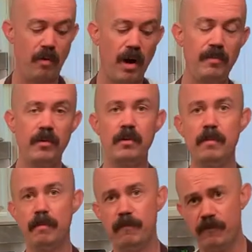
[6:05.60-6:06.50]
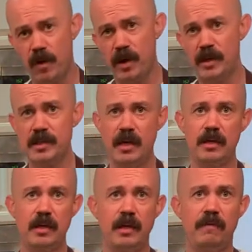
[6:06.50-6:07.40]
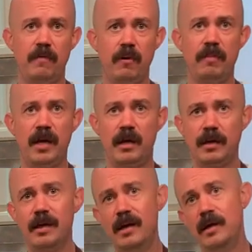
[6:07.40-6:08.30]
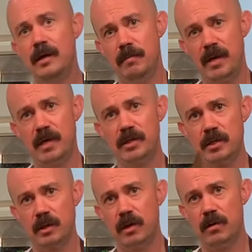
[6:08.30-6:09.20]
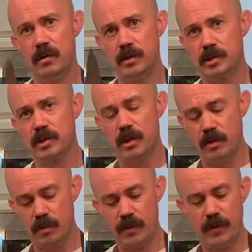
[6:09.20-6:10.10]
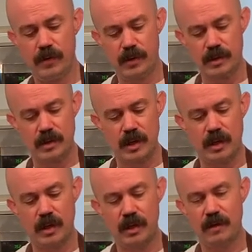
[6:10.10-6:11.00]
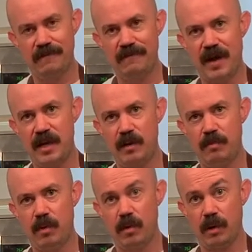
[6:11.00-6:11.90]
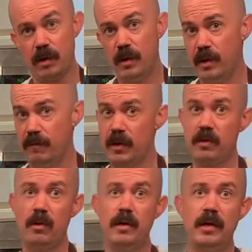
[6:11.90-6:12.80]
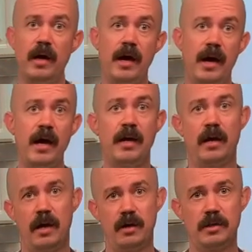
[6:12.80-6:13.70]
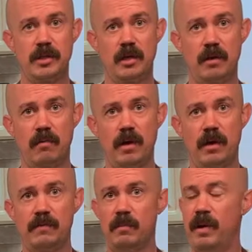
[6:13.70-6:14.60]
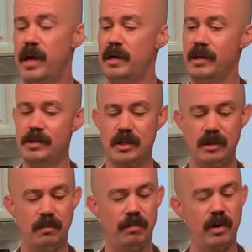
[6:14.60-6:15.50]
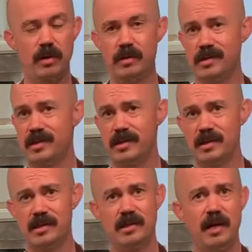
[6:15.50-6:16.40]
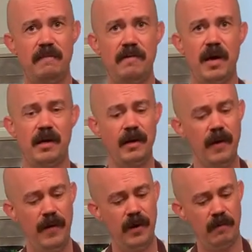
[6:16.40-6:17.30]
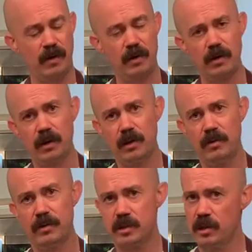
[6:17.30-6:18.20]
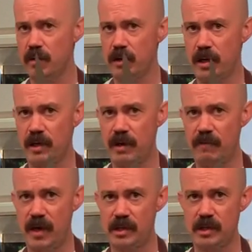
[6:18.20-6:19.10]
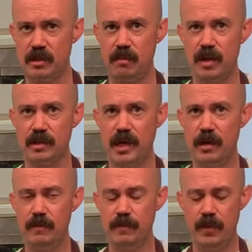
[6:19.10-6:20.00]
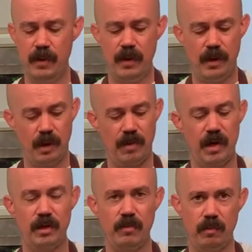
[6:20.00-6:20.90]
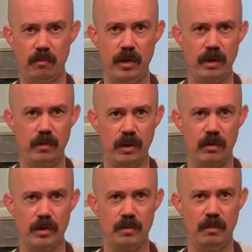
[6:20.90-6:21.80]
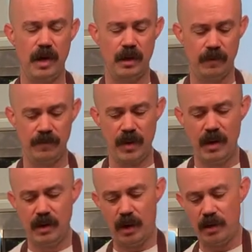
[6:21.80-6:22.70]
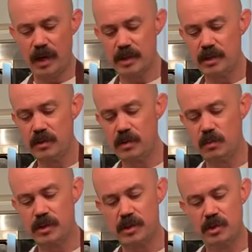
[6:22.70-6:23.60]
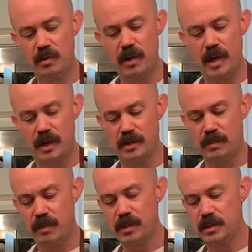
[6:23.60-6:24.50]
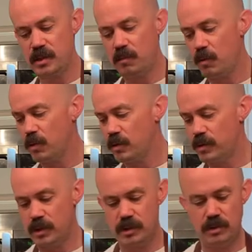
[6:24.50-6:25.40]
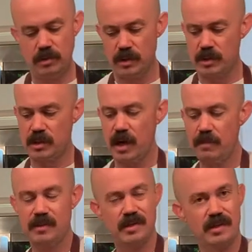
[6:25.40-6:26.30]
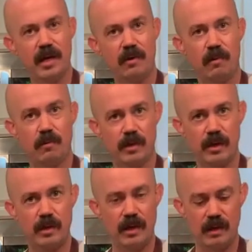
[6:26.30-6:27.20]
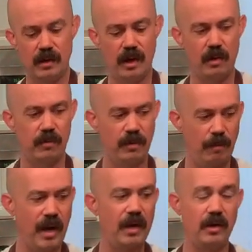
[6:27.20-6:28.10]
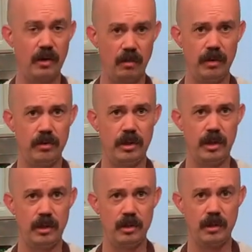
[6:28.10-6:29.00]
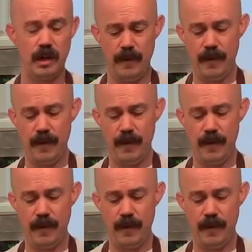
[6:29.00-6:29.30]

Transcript: proper frying technique for bacon means low and slow. This is a cut of fatty pork. If I throw it in a hot iron skillet right off the bat, it's gonna burn, it's gonna stay fatty. If I cook it low and slow, a lot of that fat's gonna melt out, and I'm gonna end up with really, really crispy bacon. Now you guys can do this one of two ways. Basically what we're going to do is top the steak when we're done at the end of the night with the bacon and the blue cheese.